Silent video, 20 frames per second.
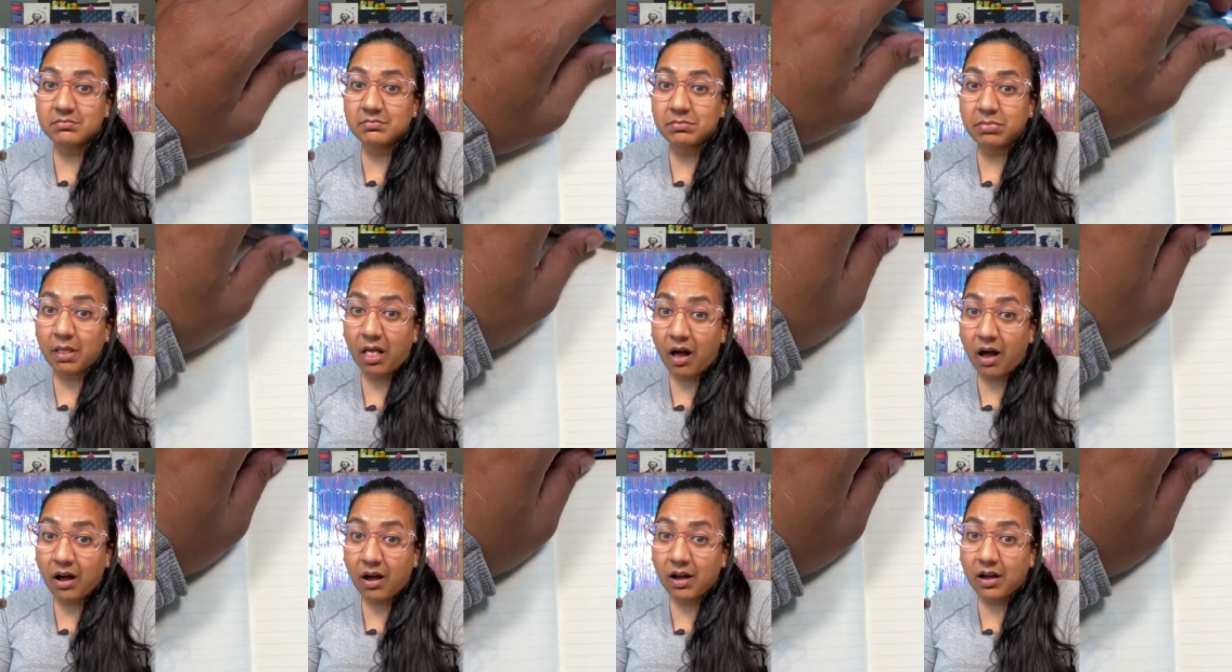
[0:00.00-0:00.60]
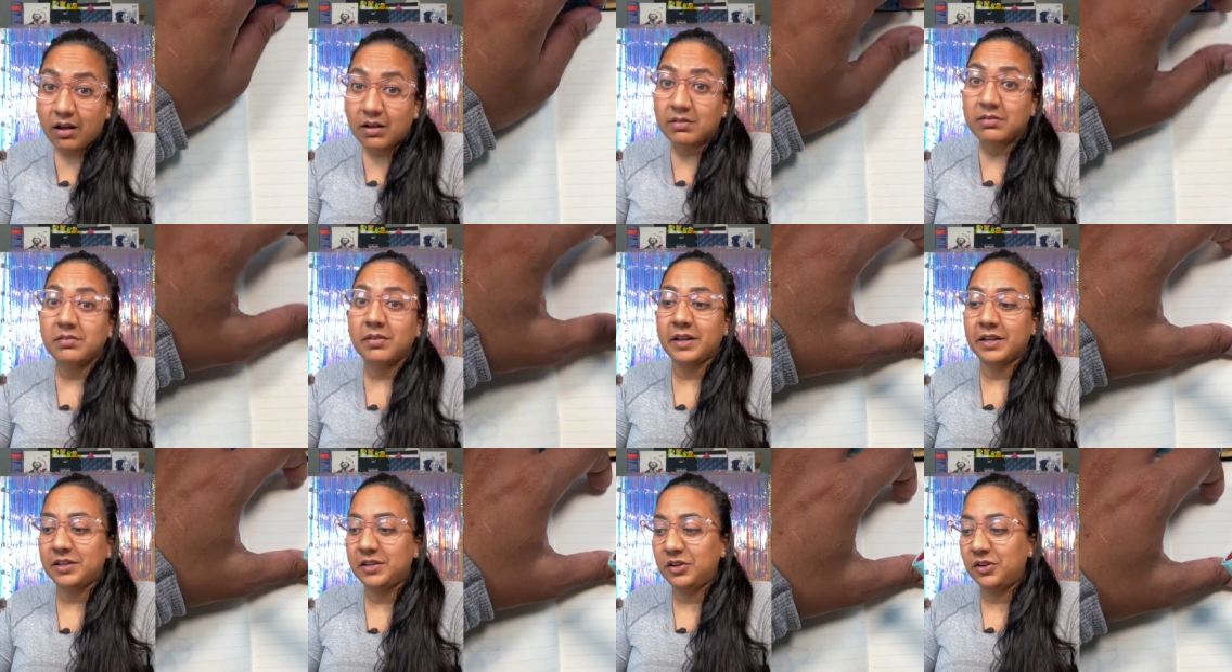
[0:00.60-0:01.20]
blah,
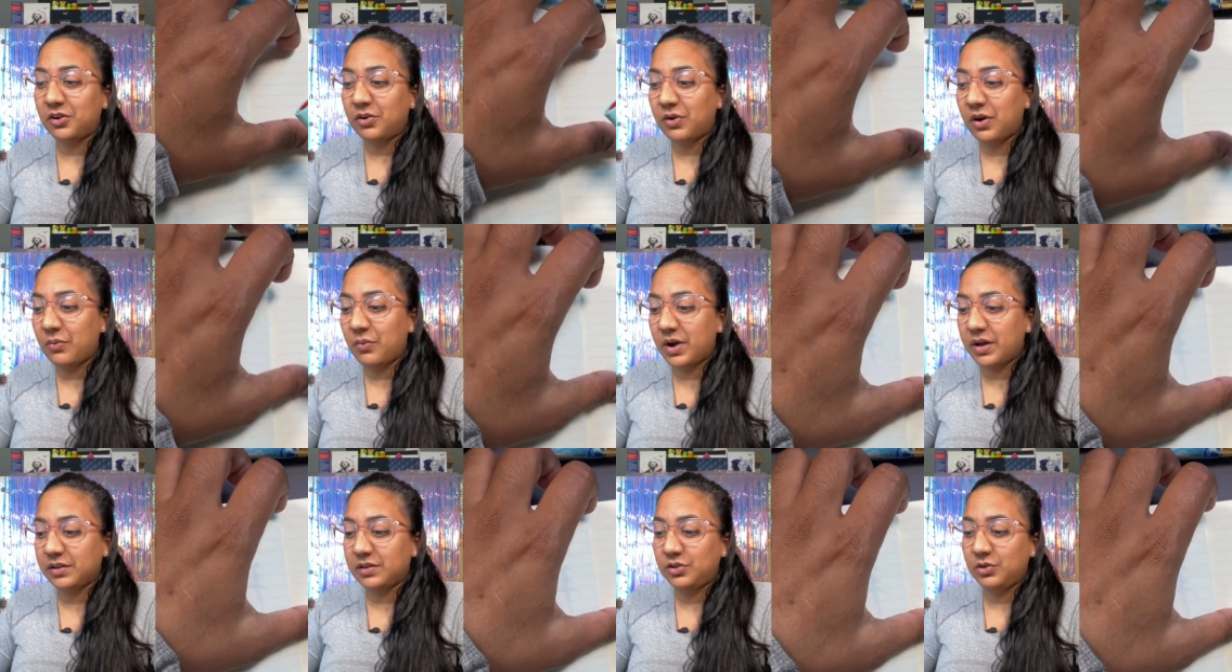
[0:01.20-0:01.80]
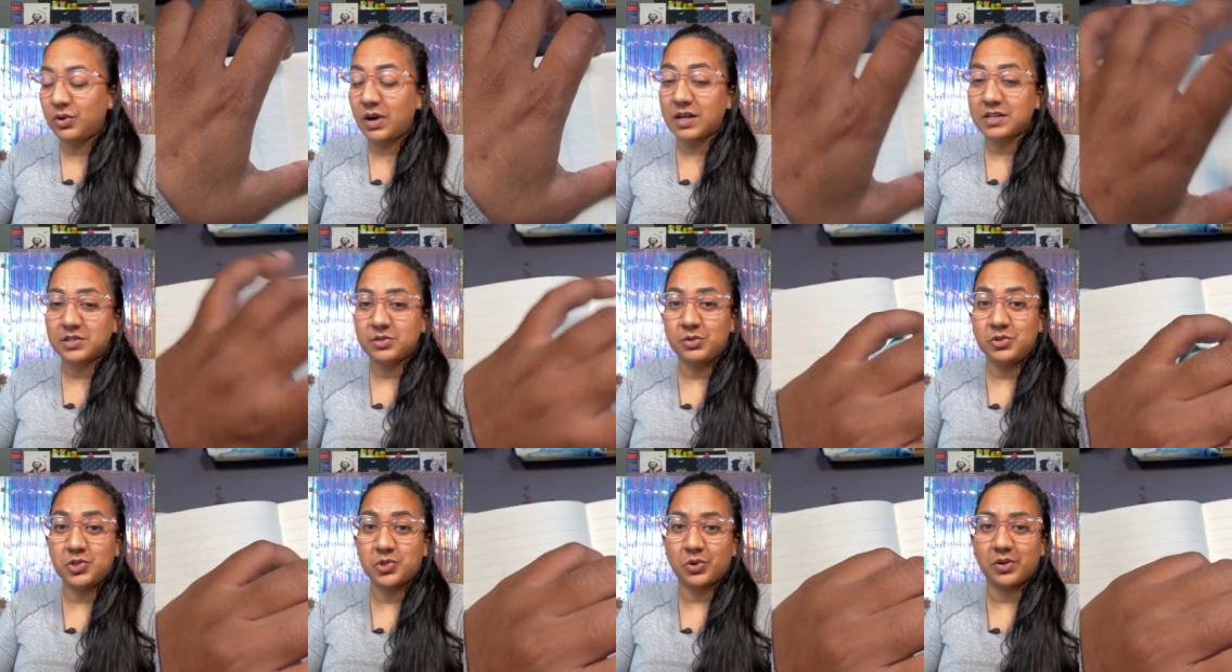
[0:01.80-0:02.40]
like, you know, I want you guys
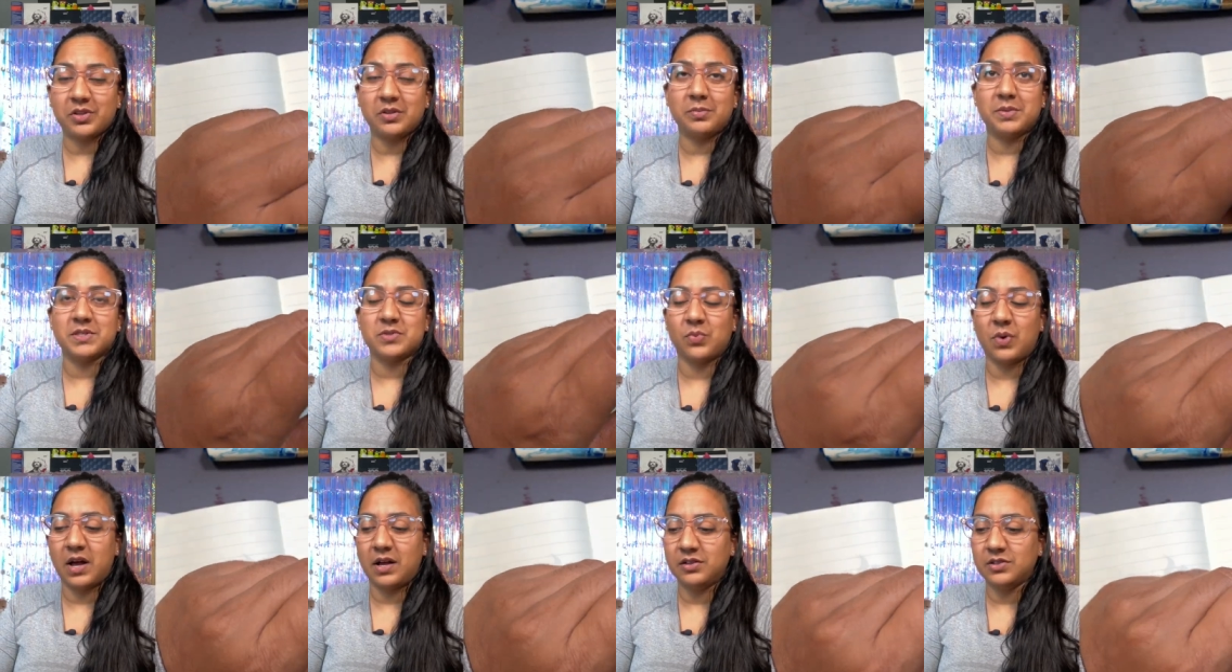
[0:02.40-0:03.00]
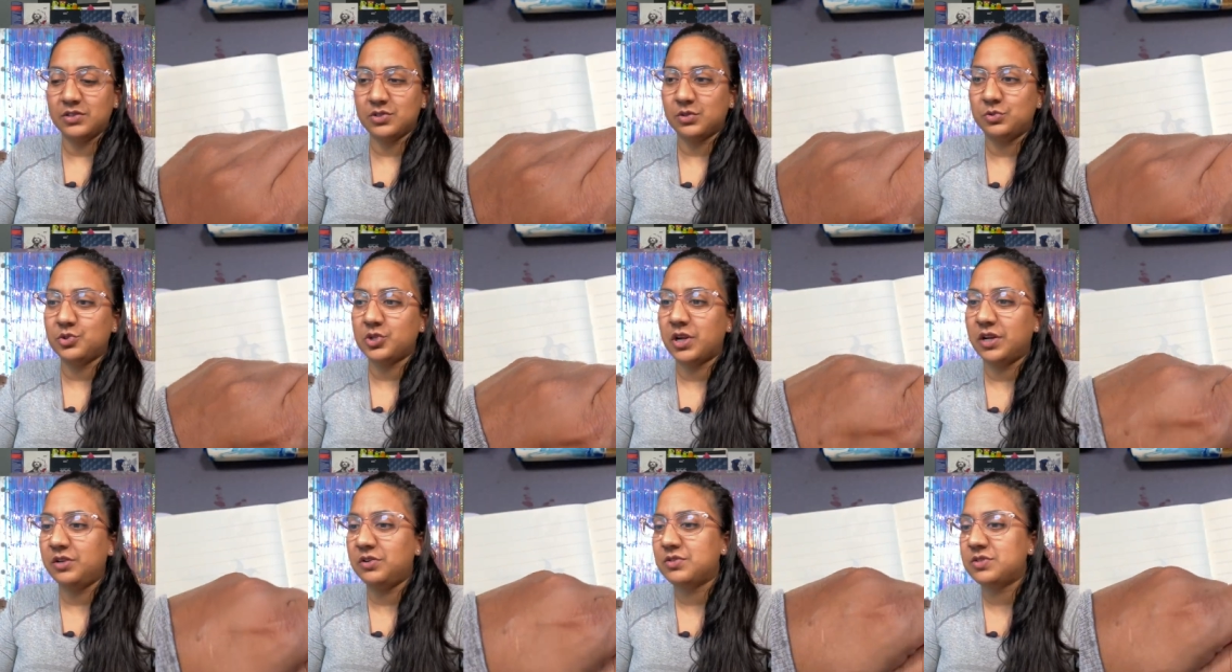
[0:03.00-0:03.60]
to enjoy them as well. So I'm
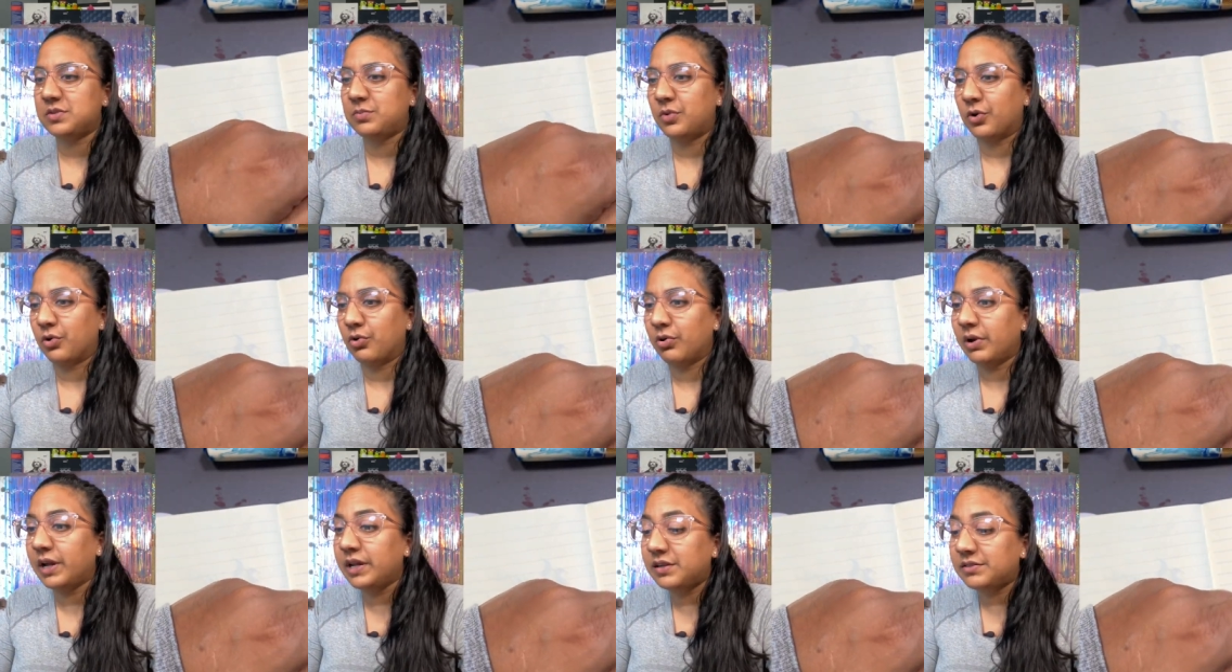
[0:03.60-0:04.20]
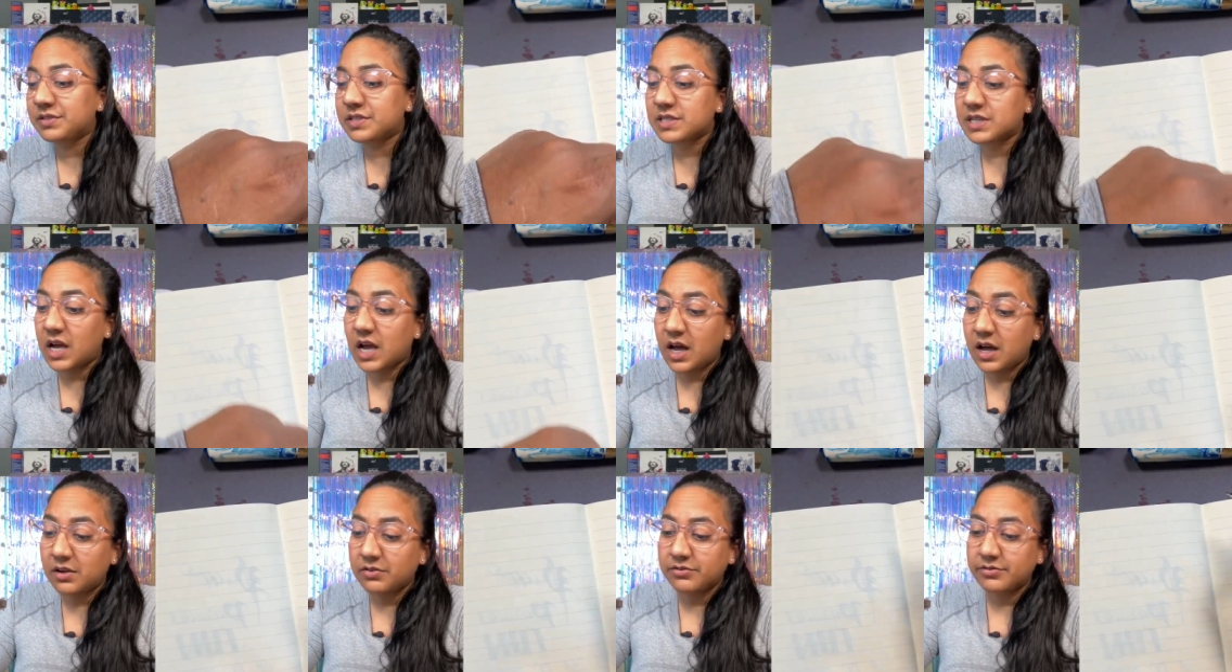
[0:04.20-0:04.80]
trying to do some more creative
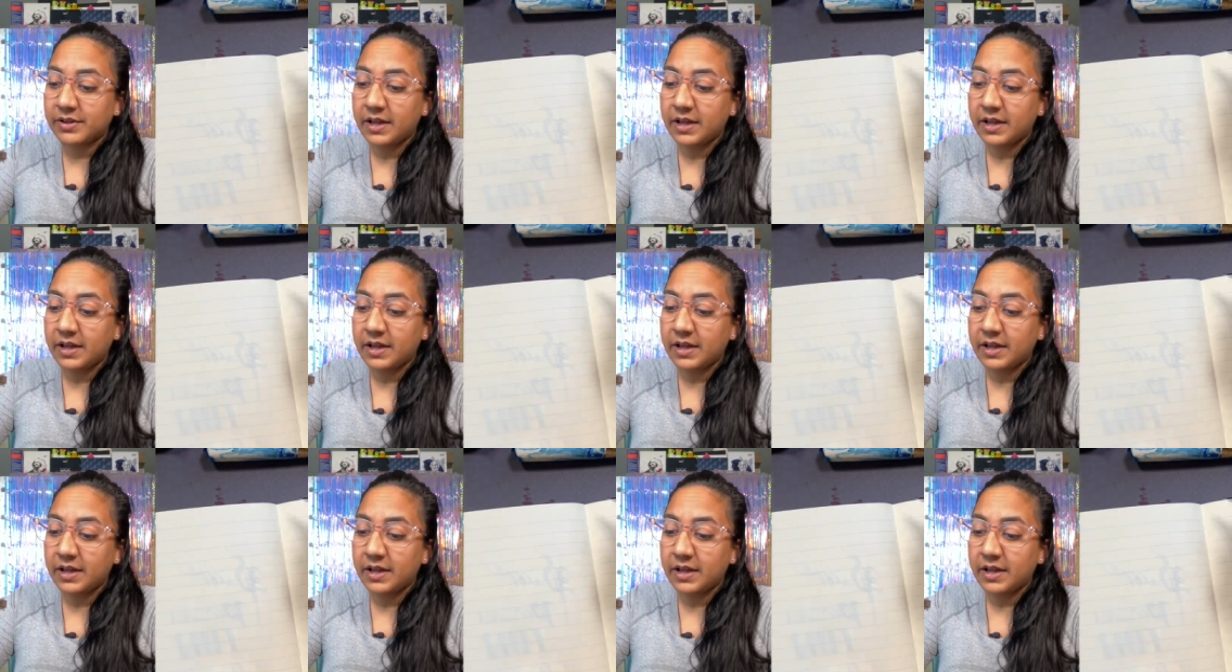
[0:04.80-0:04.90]
stuff